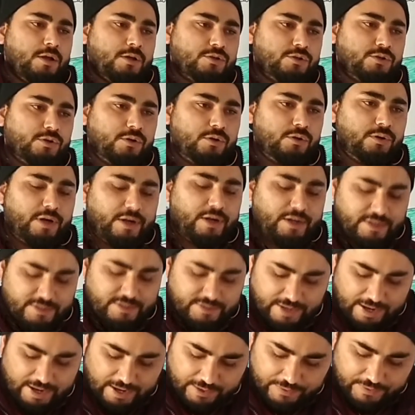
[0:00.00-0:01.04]
so it is
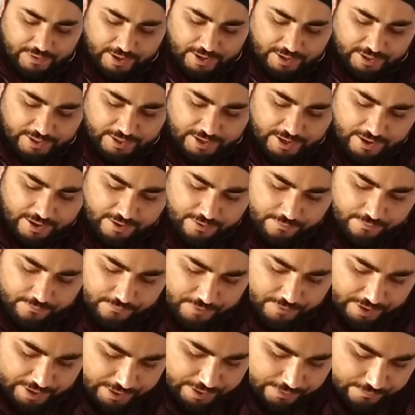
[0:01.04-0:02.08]
said that
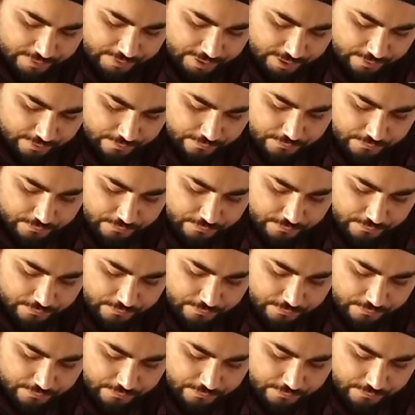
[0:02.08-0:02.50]
whenever